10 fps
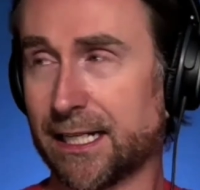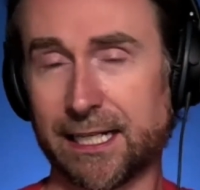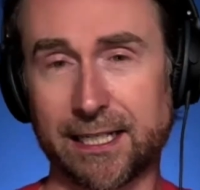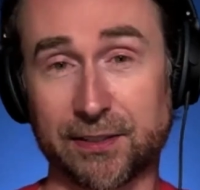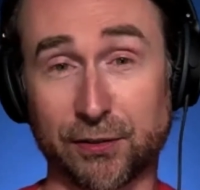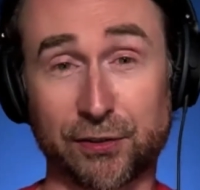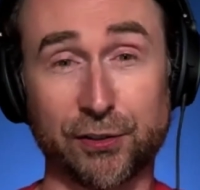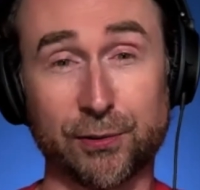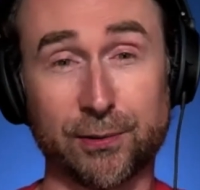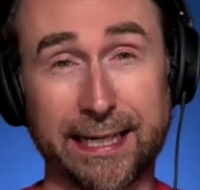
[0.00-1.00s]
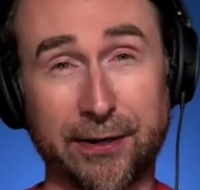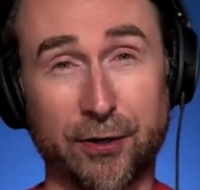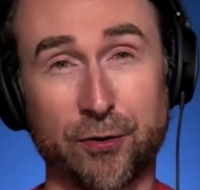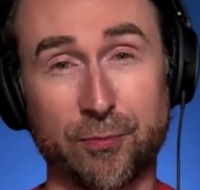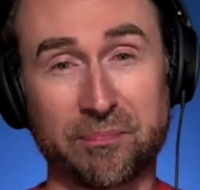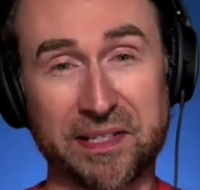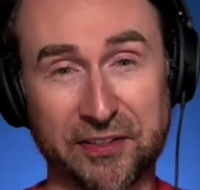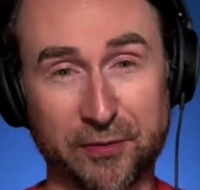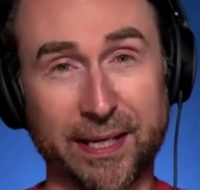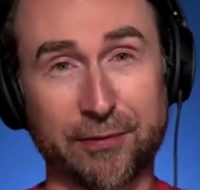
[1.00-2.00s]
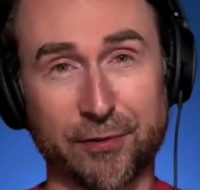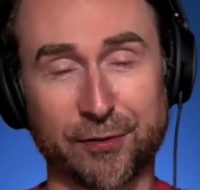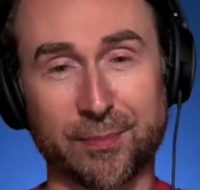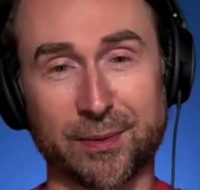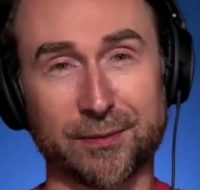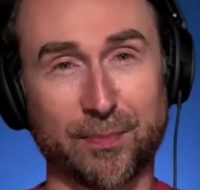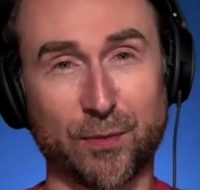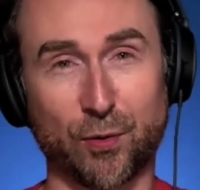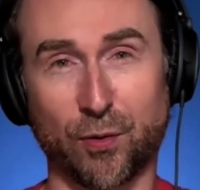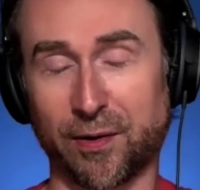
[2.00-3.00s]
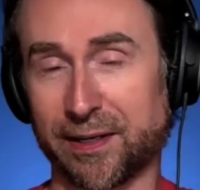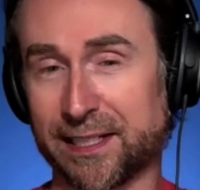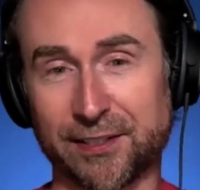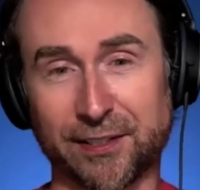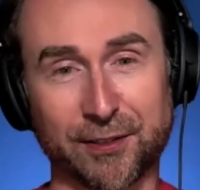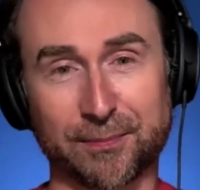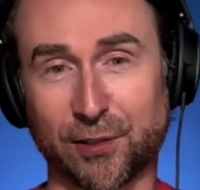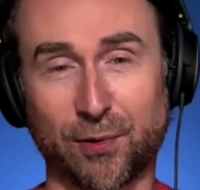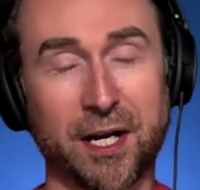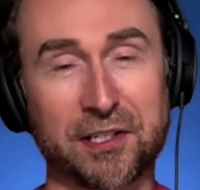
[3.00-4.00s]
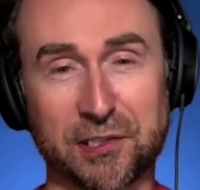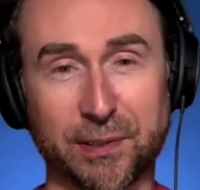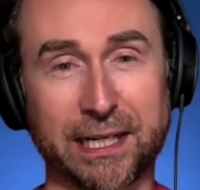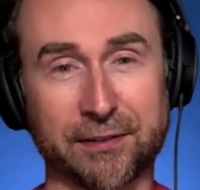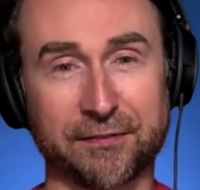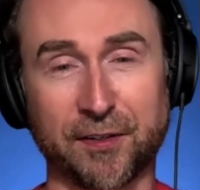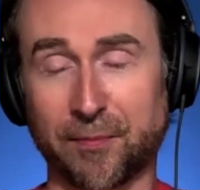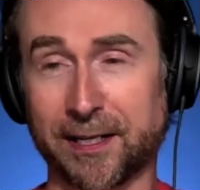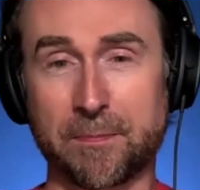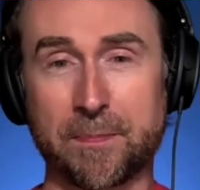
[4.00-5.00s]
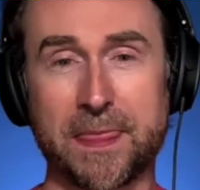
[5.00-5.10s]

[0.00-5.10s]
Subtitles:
there's you at home in your bedroom or in your garage or whatever filming.